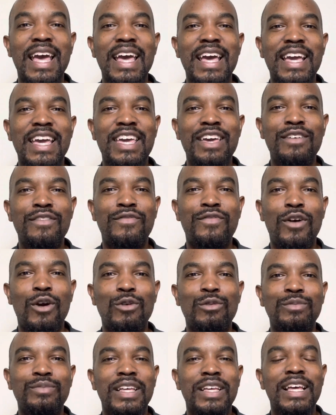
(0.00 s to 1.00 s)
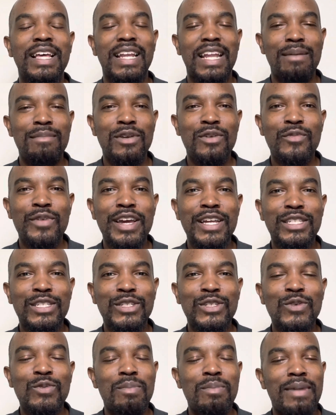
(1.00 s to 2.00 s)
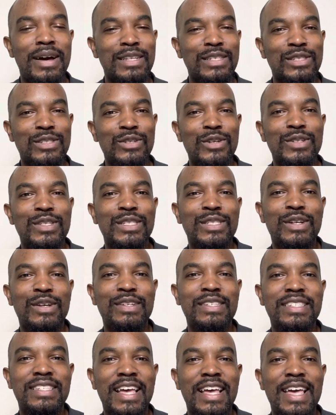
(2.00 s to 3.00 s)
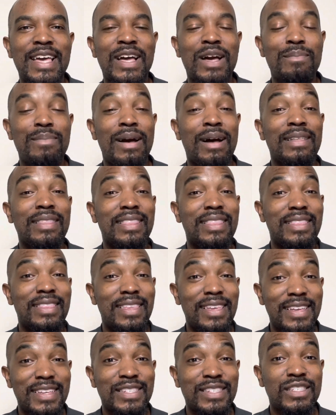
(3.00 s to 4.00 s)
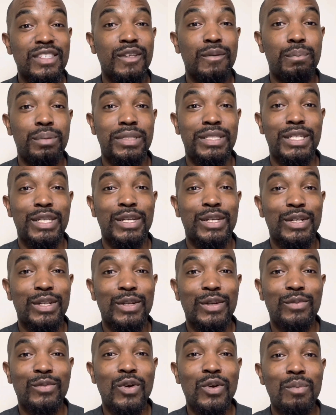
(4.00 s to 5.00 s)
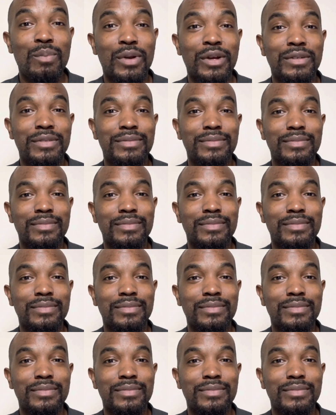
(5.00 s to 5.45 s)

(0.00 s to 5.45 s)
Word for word: Kinfolk, let me read to you what my sources are saying about this particular rumor.